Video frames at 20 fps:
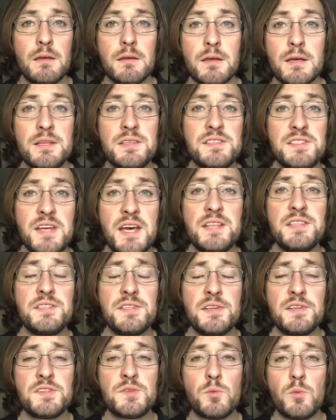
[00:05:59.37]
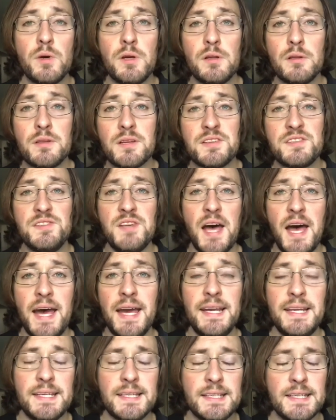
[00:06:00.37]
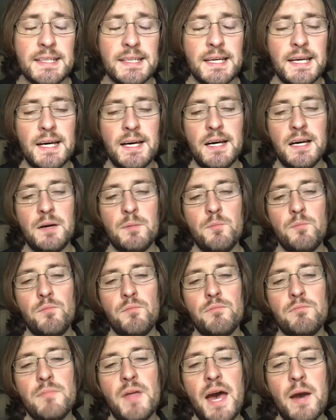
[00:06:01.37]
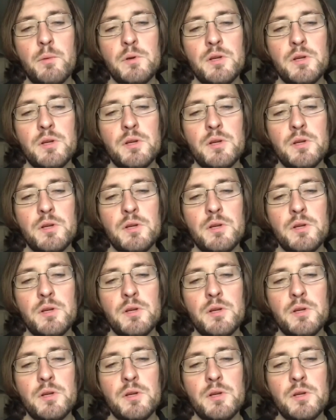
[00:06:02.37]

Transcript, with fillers: consensus will decide. Um, I would